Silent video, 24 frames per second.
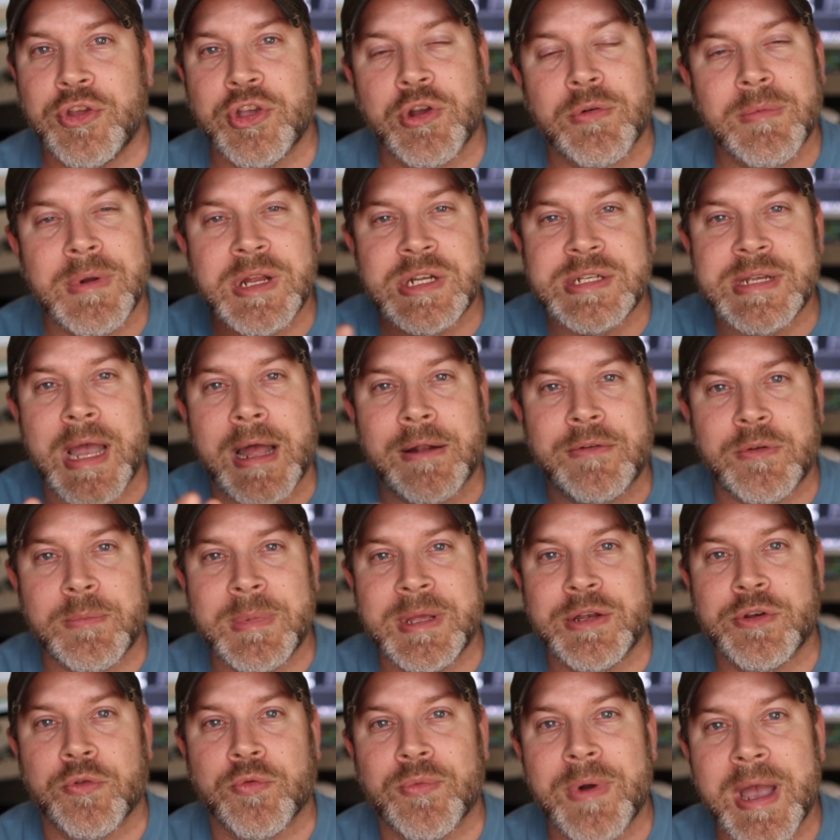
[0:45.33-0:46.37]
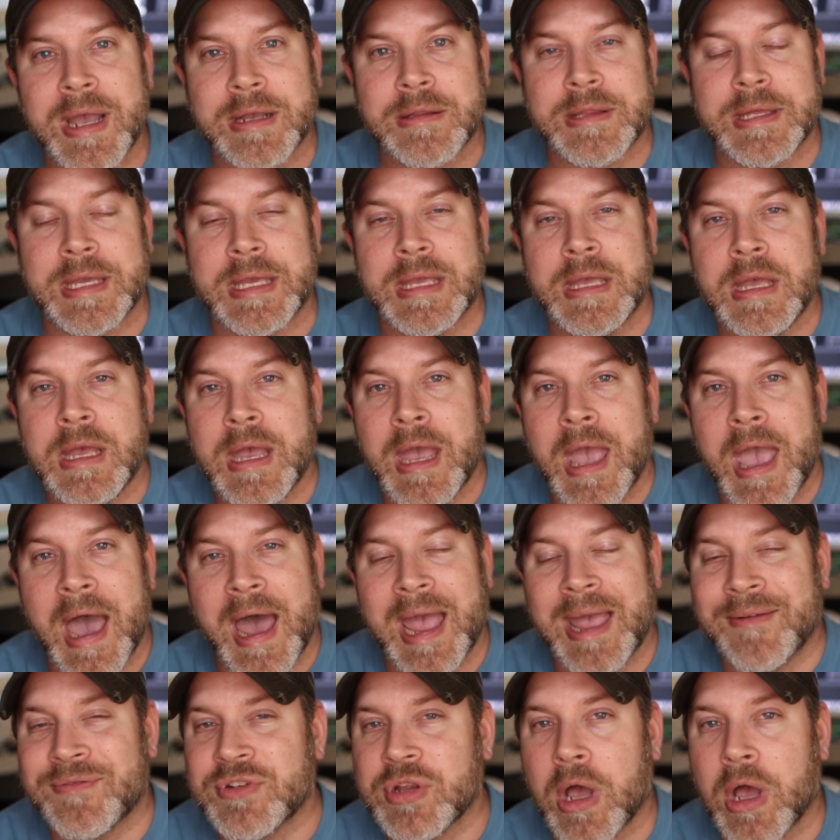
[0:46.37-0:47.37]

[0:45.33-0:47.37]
You can reach out to me directly. I have